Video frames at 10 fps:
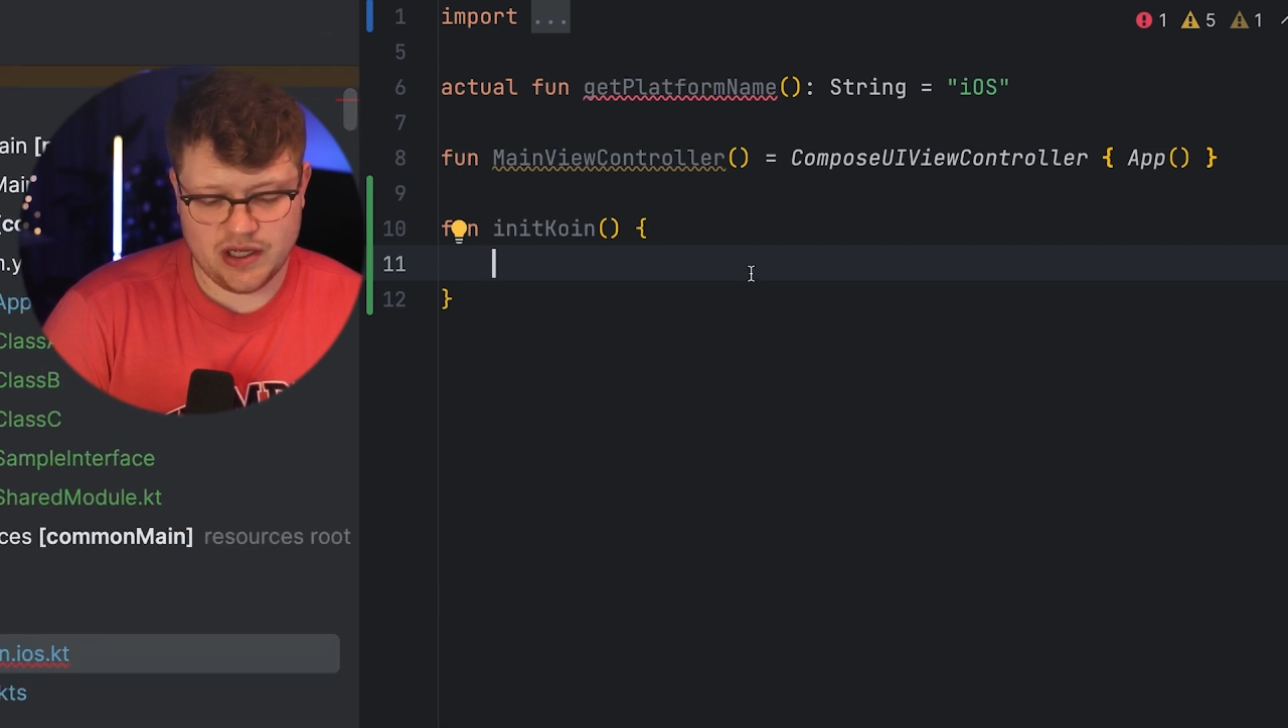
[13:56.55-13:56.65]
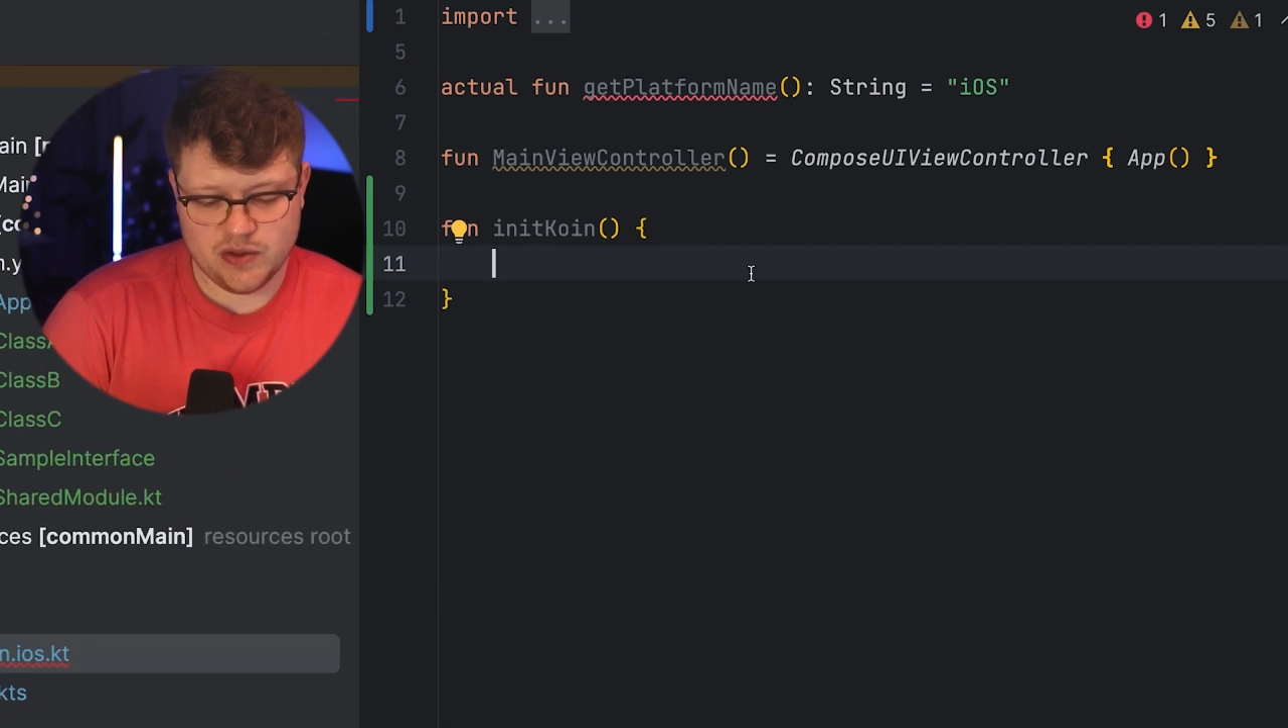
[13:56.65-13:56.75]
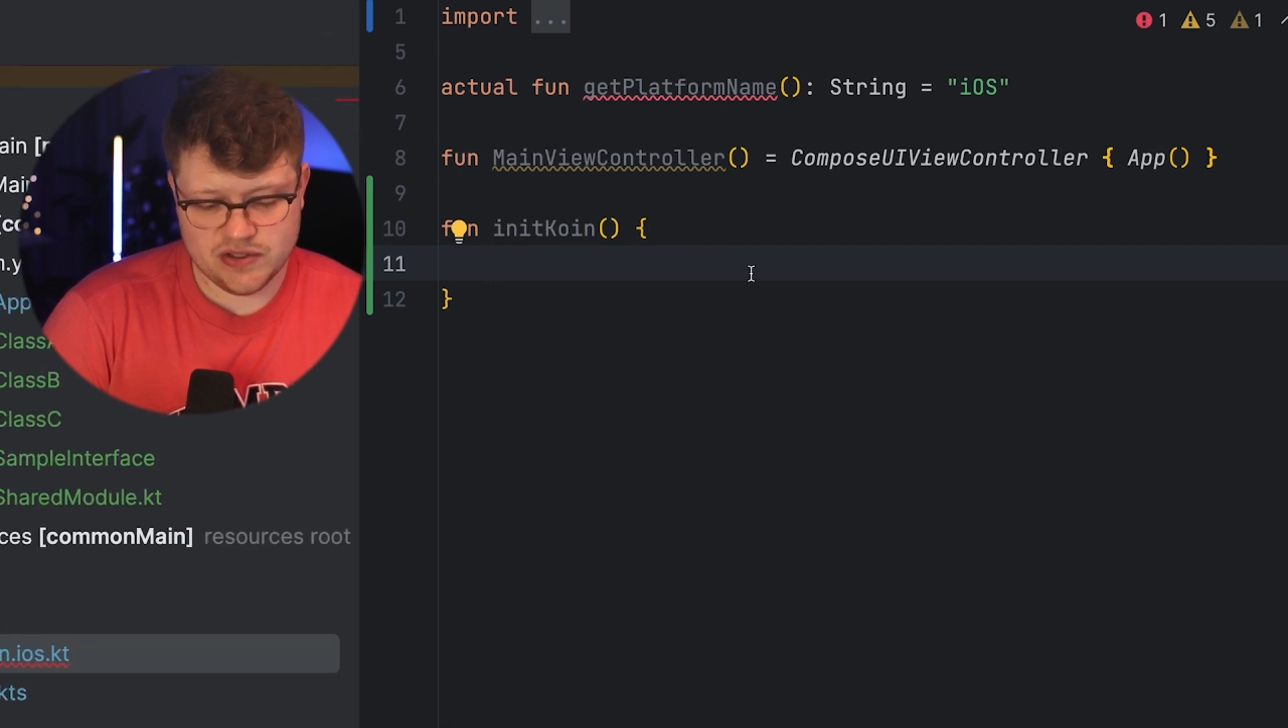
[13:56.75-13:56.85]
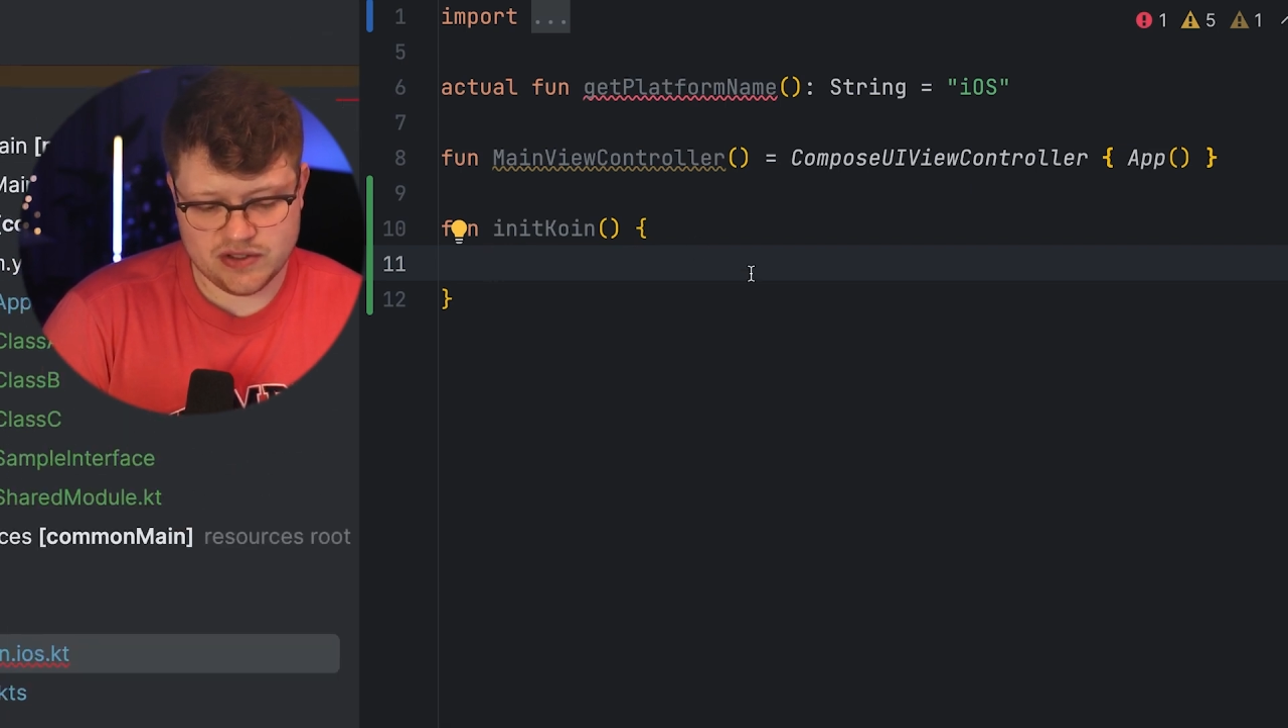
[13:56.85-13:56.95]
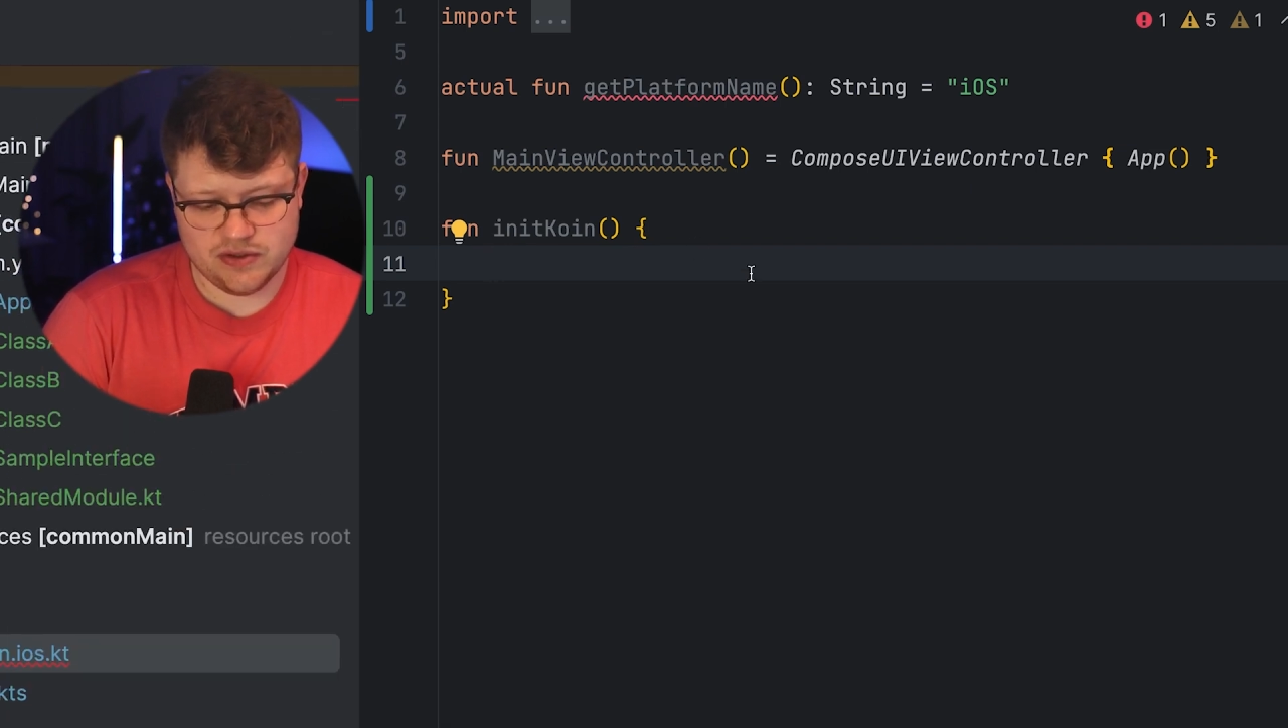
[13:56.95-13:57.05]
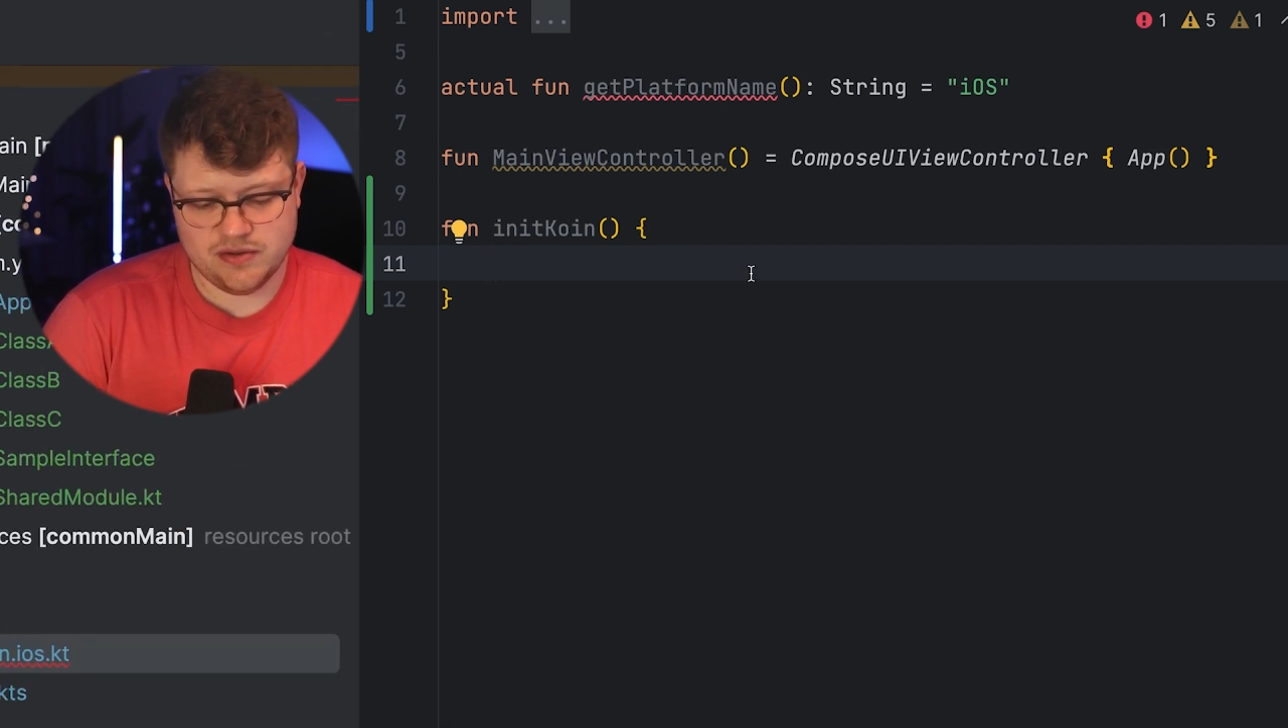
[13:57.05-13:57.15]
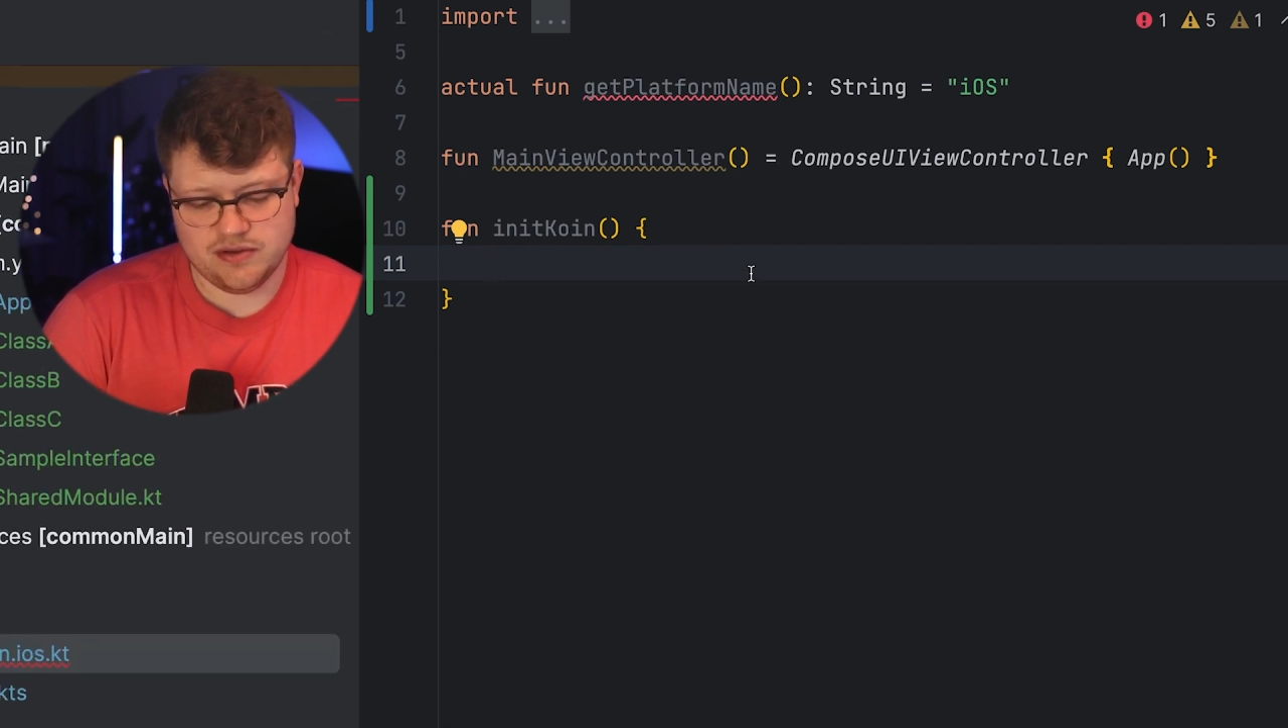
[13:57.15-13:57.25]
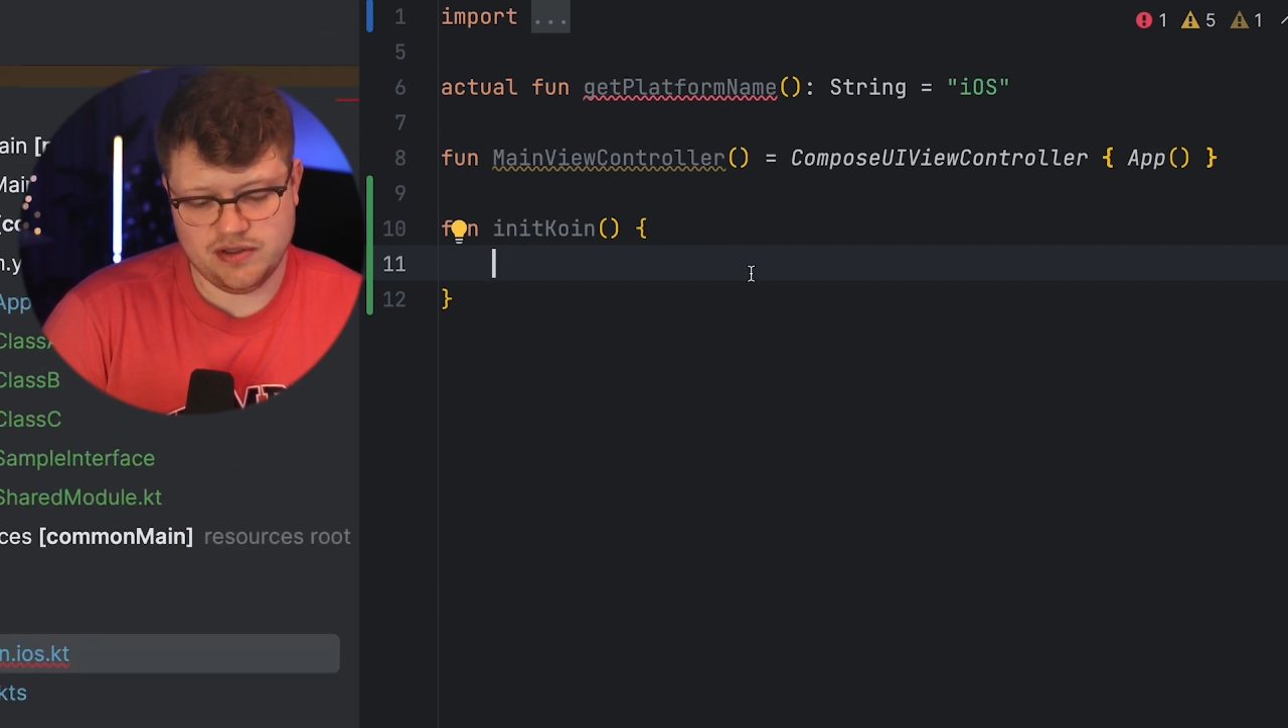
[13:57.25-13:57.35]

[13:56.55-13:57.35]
also